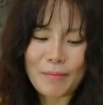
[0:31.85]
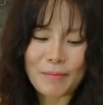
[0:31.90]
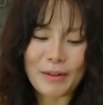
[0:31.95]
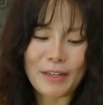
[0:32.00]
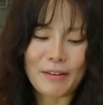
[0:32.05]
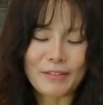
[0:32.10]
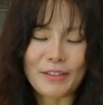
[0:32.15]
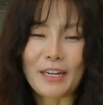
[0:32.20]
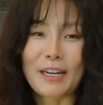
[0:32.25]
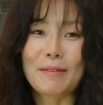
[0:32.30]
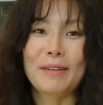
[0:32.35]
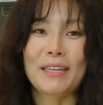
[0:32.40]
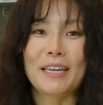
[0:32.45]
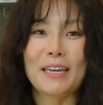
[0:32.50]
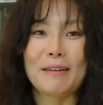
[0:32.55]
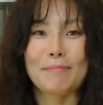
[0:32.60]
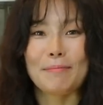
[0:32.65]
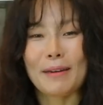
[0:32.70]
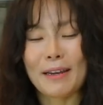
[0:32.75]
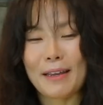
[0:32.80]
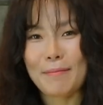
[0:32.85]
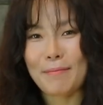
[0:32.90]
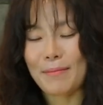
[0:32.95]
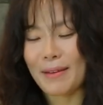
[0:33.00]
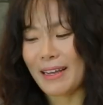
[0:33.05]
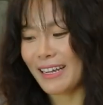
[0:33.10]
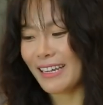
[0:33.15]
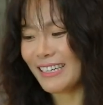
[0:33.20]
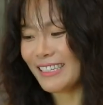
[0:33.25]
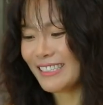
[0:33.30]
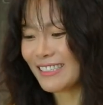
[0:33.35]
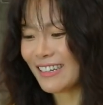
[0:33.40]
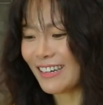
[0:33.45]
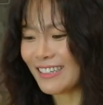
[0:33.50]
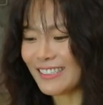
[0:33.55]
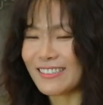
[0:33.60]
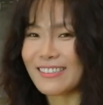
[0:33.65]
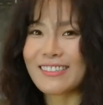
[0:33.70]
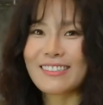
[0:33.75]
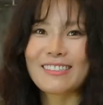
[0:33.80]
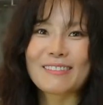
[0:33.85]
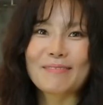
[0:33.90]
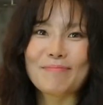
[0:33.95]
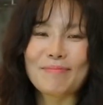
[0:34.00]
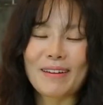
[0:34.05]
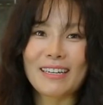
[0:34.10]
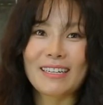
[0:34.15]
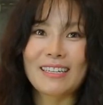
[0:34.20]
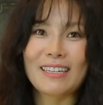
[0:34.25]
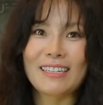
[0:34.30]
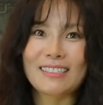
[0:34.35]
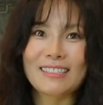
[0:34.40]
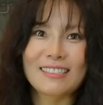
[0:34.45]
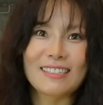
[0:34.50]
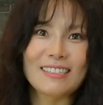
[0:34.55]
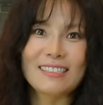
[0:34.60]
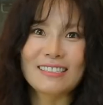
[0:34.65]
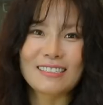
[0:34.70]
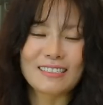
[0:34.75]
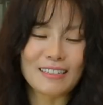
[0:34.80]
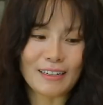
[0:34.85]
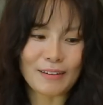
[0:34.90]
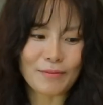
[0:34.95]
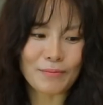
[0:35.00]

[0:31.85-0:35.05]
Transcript: But after I became plant-based, I started making this